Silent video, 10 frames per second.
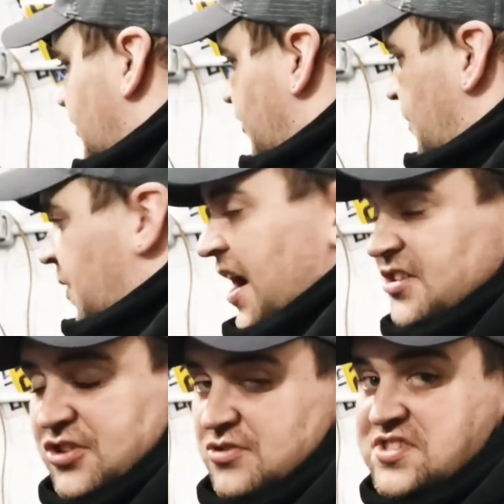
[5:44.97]
By applying
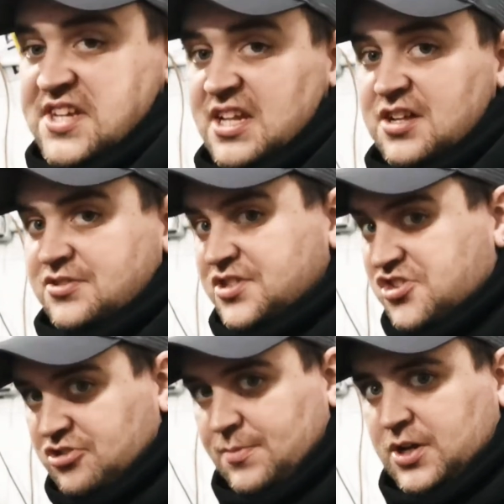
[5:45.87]
your new sealant, the
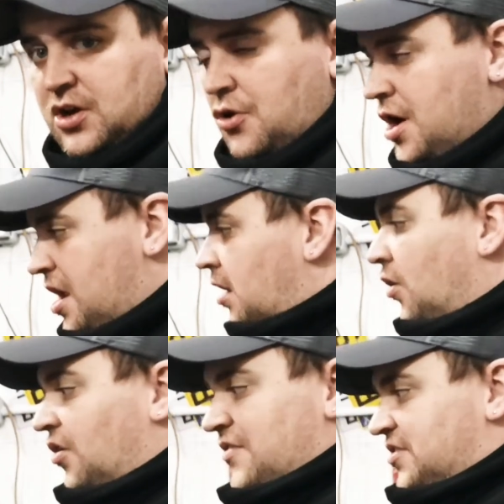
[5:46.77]
ceramic coating,
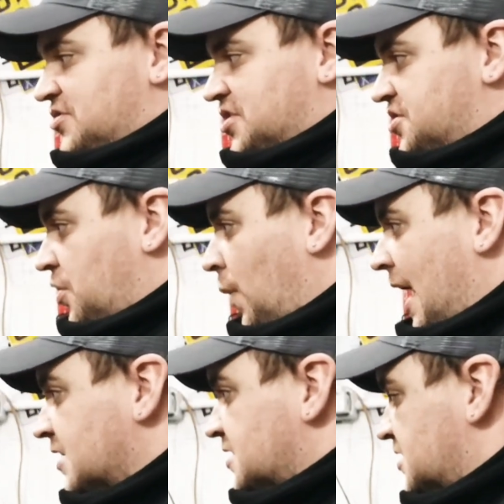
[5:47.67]
or even just your
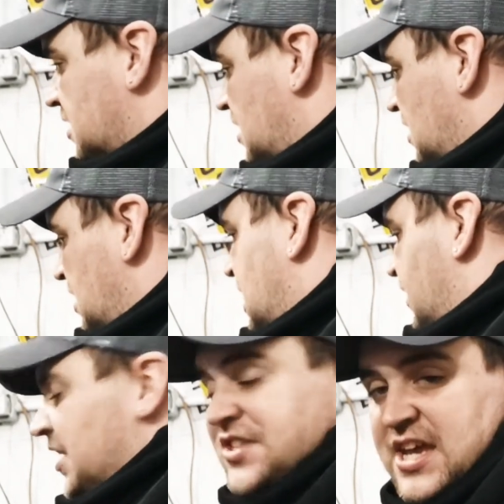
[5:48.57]
wax,
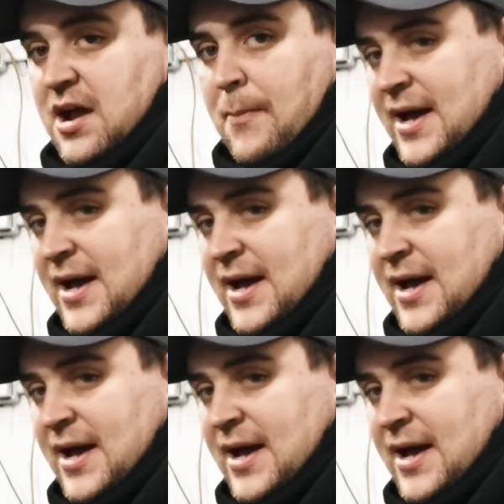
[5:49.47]
you'll adhere